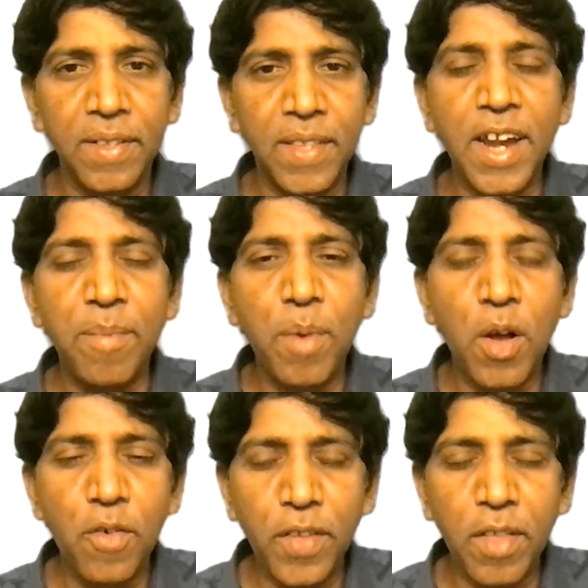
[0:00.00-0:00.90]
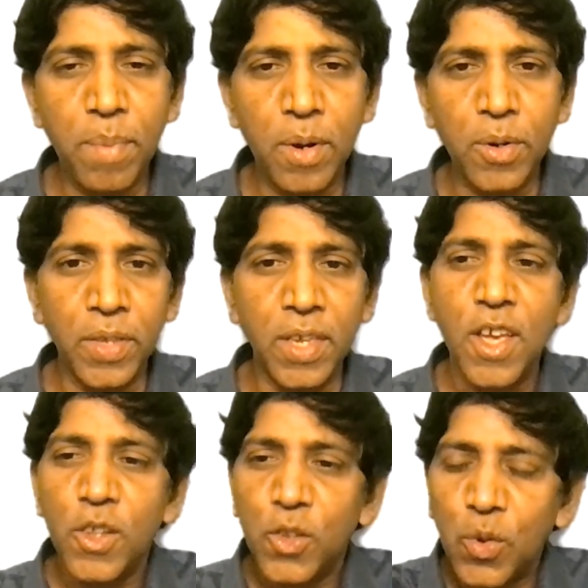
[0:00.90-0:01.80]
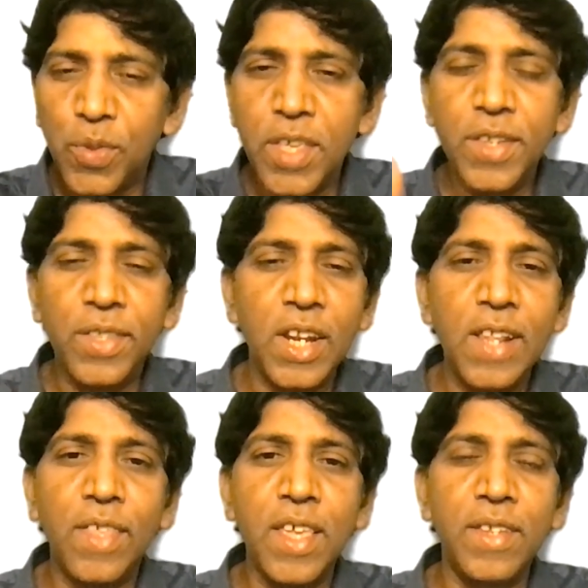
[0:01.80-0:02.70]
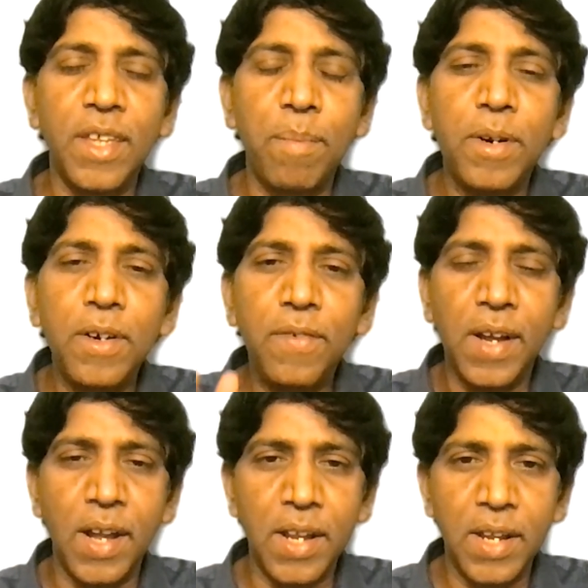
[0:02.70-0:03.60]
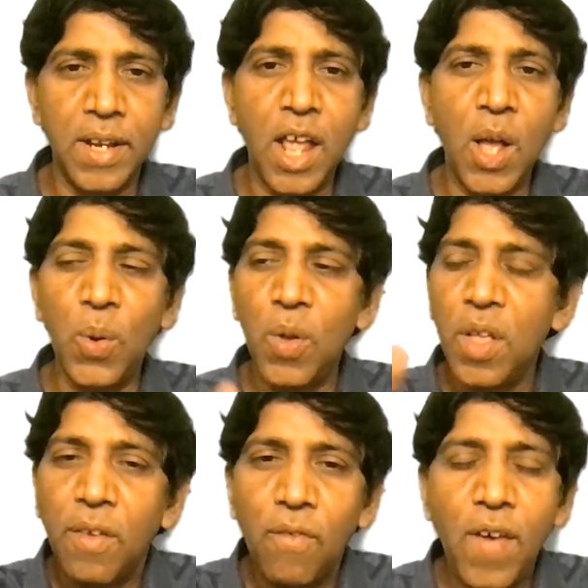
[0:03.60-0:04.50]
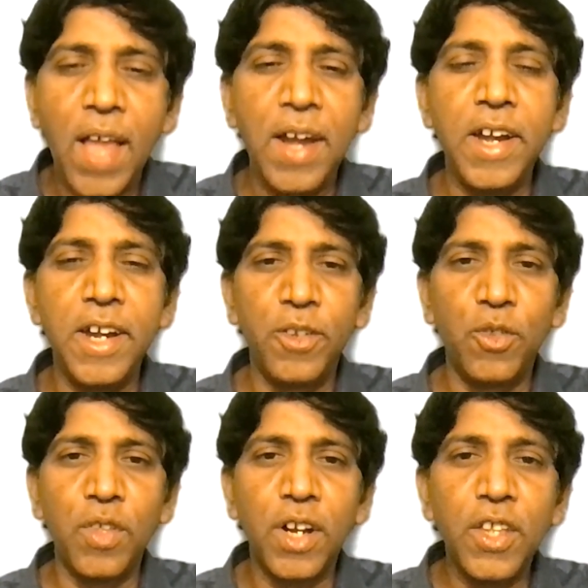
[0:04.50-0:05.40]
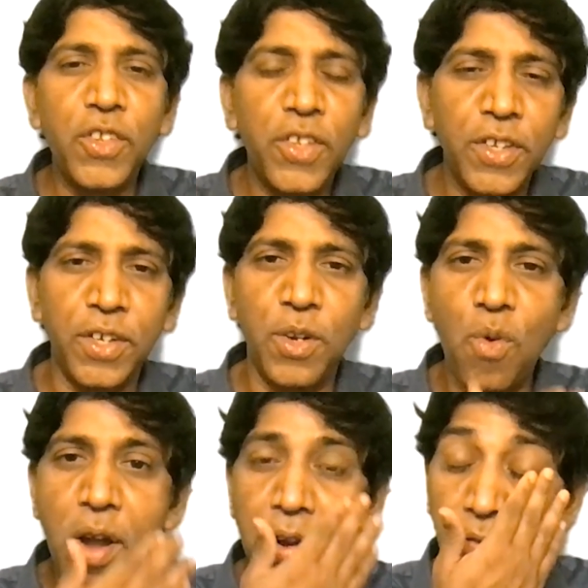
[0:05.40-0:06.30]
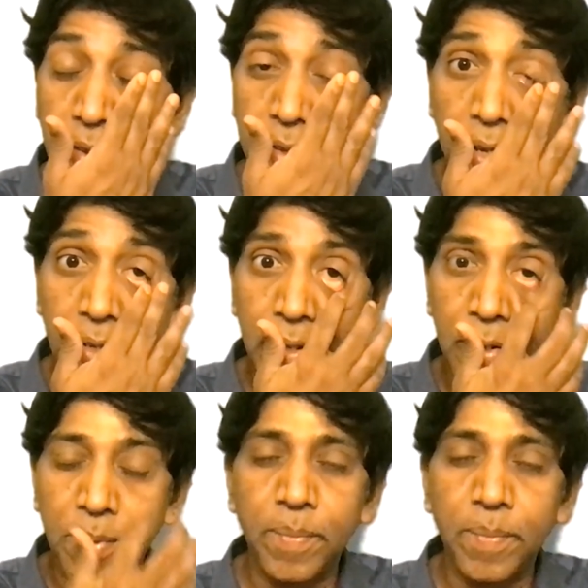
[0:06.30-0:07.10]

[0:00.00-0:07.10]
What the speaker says: That had bound that bhavati. So these three things are perfectly now validated through the research in quantum physics.